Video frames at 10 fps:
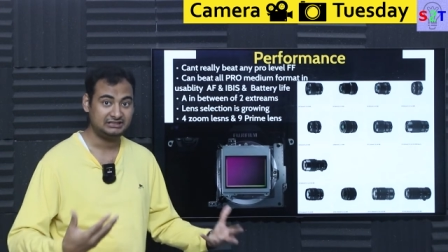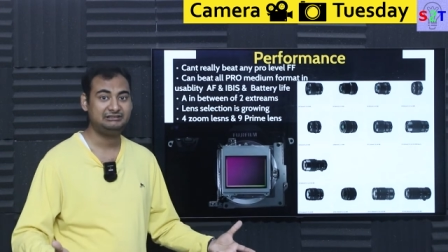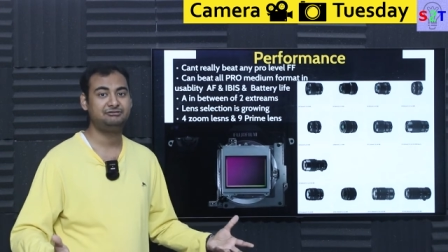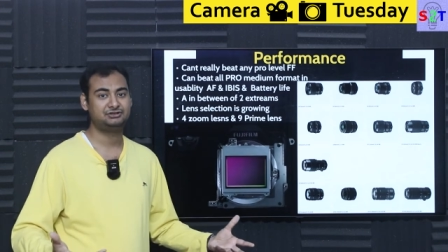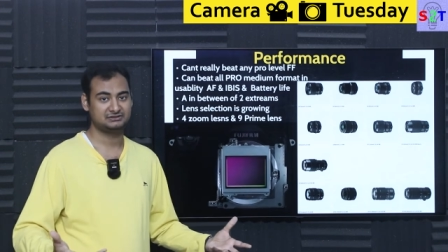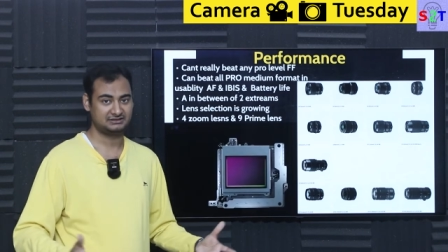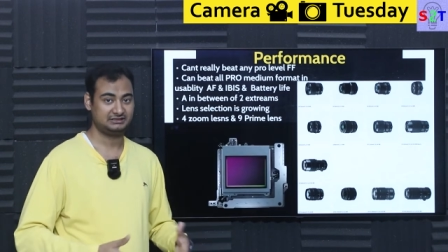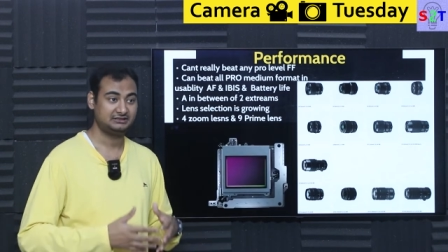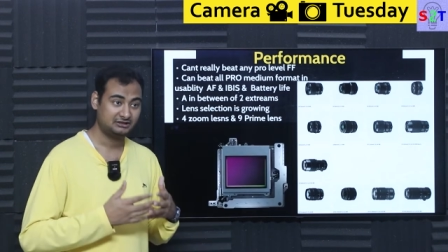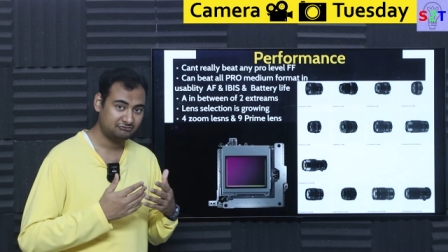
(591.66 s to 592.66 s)

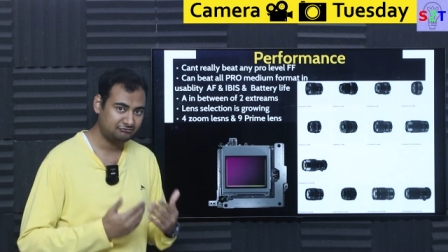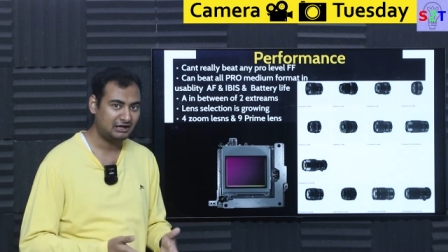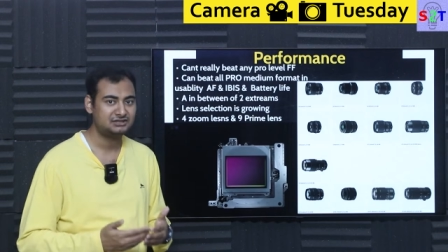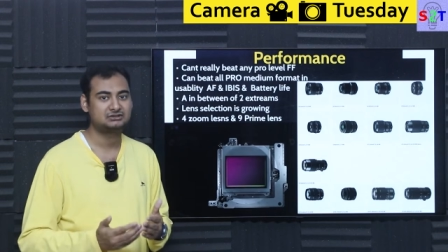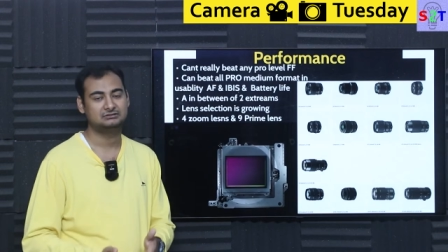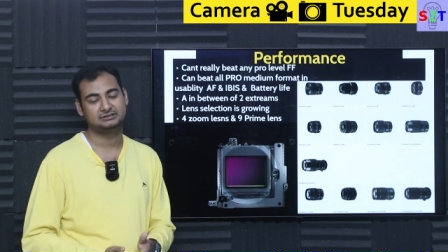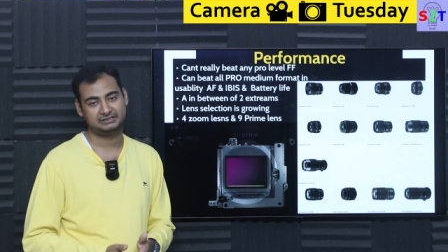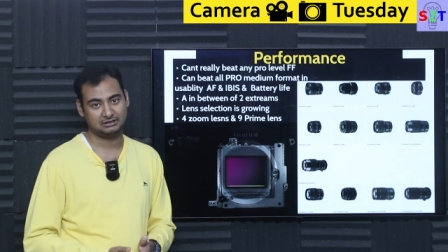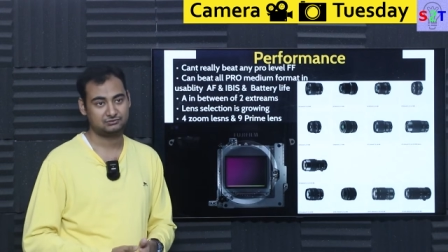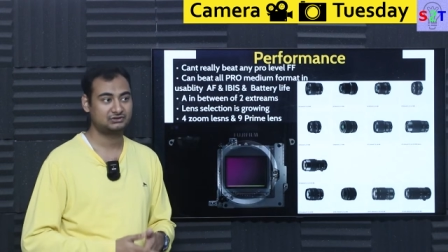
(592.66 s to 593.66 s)
efficiency, fast
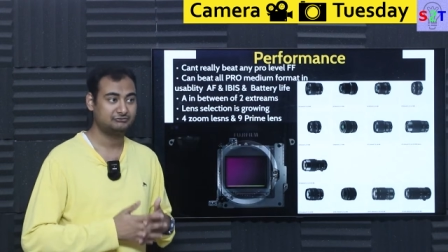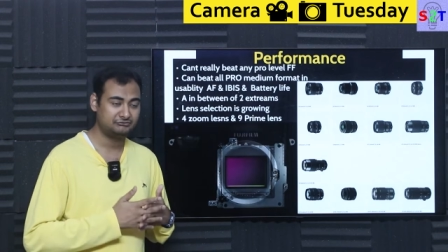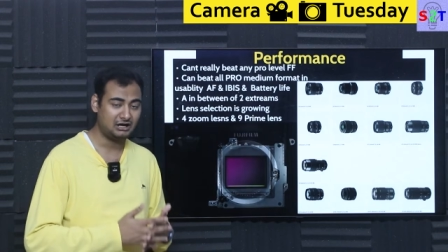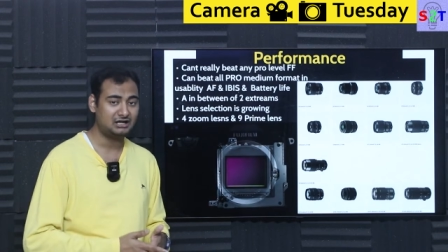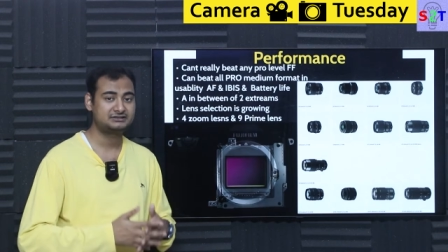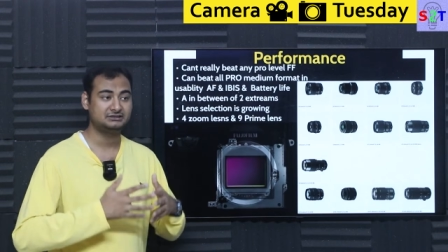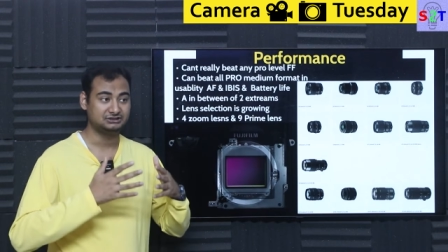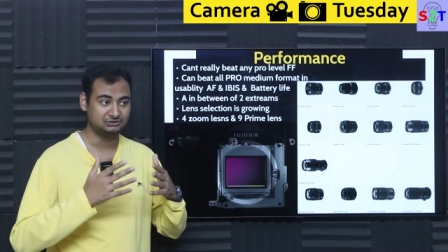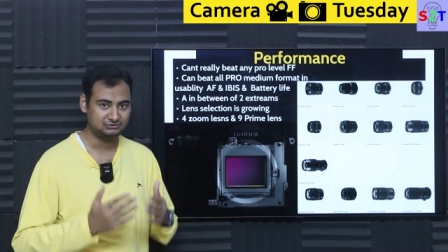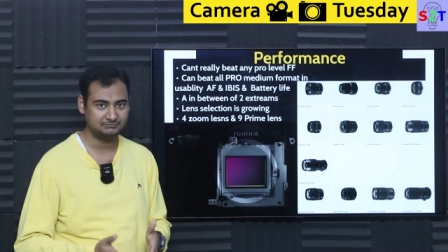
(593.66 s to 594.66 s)
readouts, fast
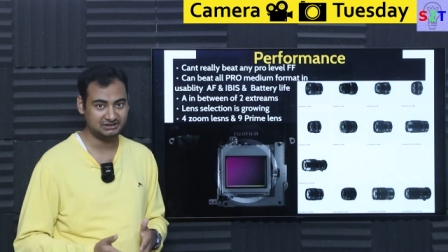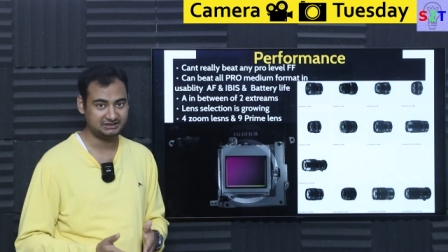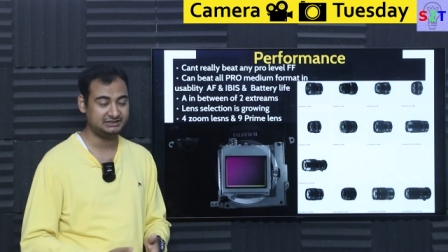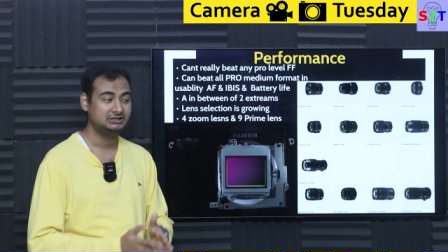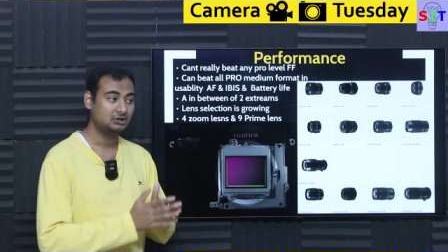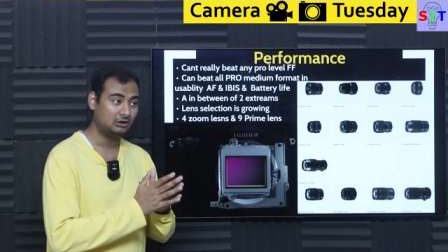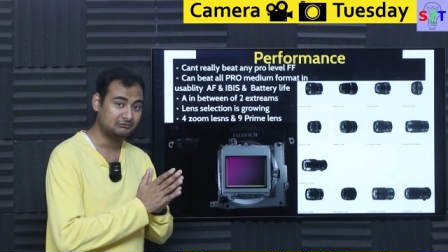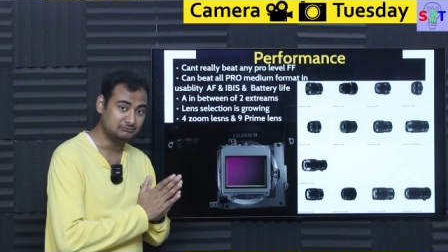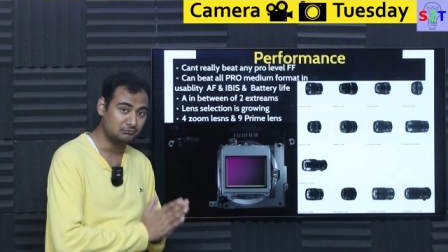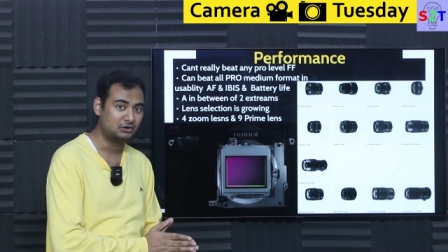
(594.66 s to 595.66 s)
usability
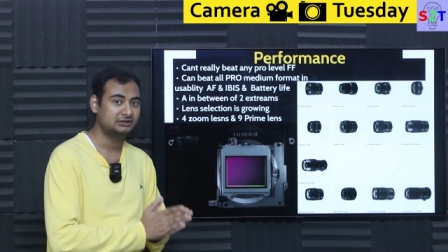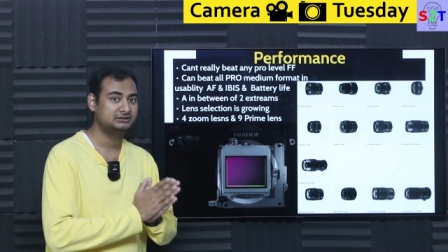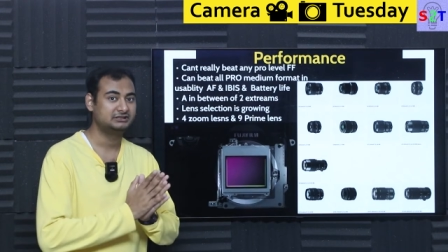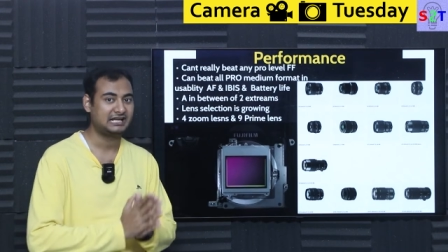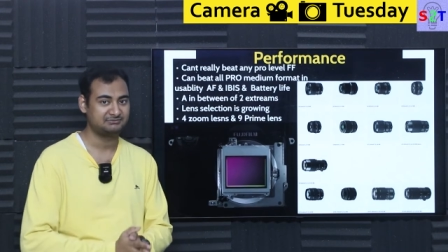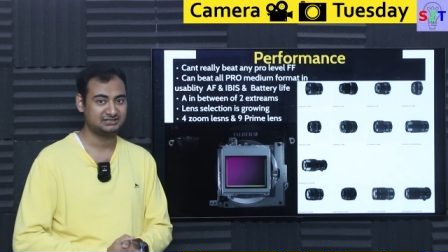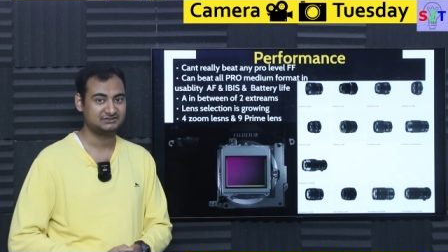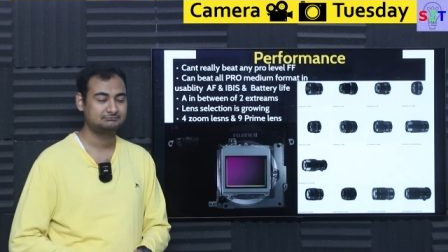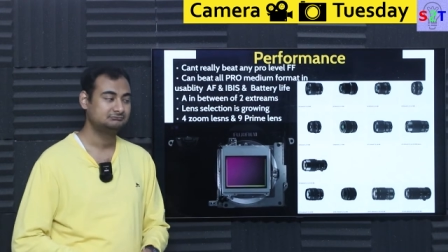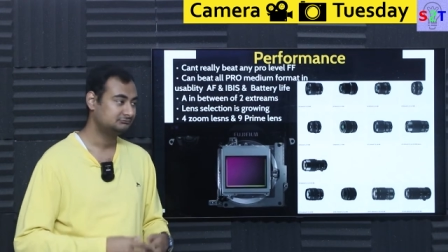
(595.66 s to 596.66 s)
of modern cameras?